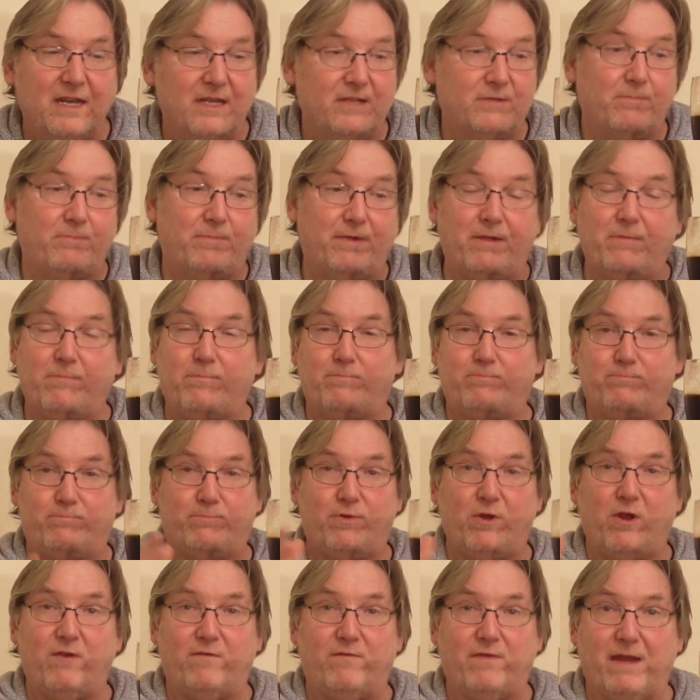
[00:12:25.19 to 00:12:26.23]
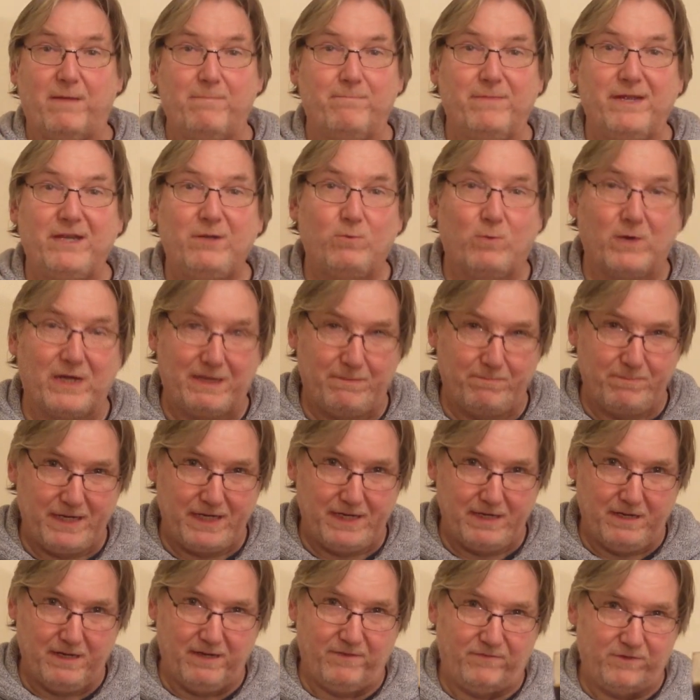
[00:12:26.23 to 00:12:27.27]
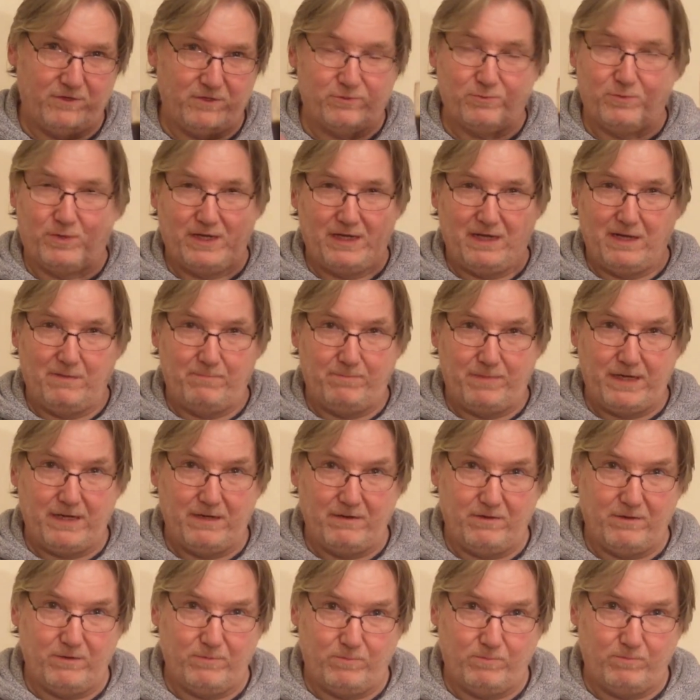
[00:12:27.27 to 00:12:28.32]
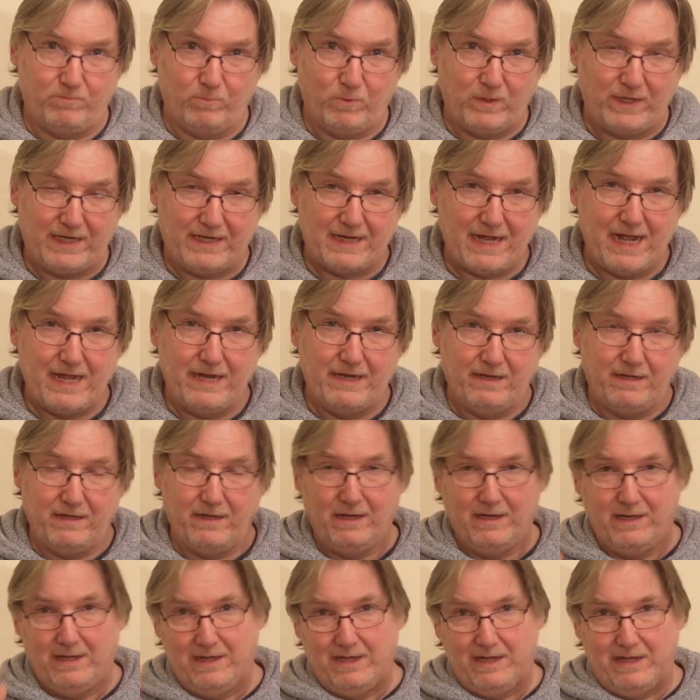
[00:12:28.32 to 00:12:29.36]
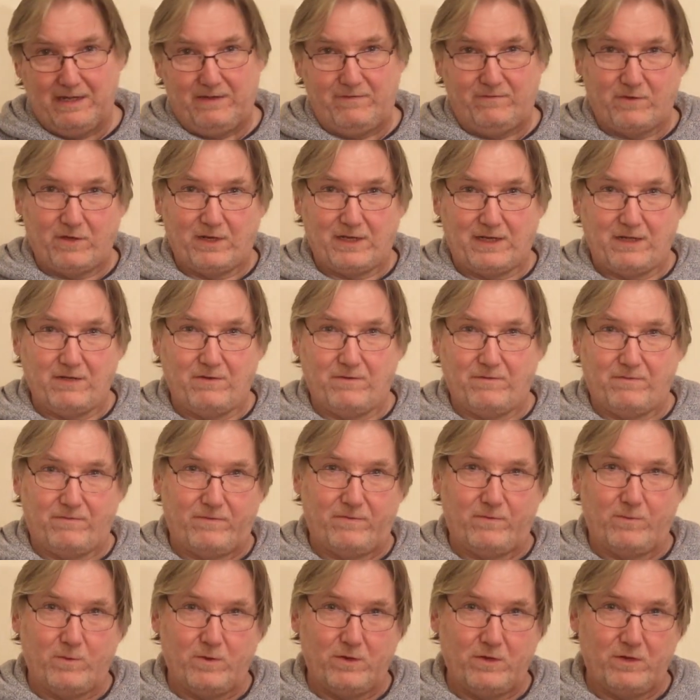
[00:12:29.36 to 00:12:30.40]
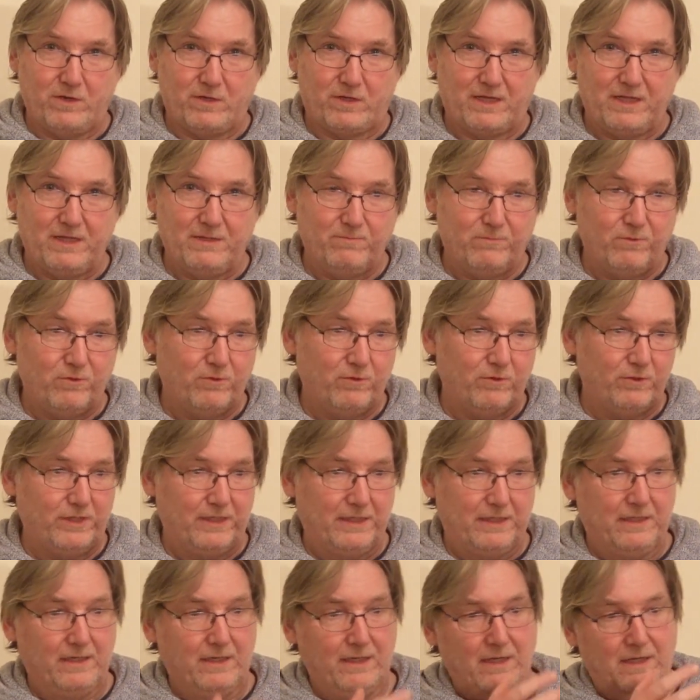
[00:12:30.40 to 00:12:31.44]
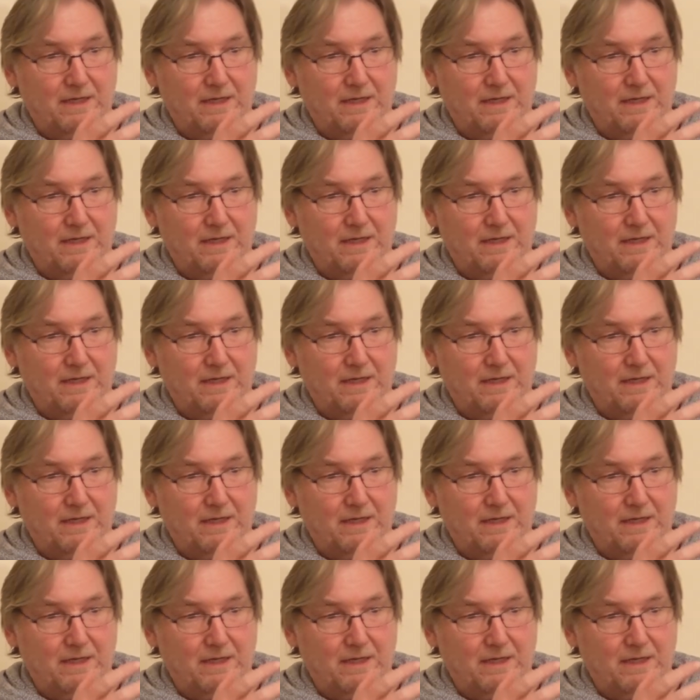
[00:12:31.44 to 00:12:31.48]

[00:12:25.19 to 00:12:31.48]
It'd be a perfect midweek beer if you just wanted a beer at the weekend and you've got to go up for work in the morning.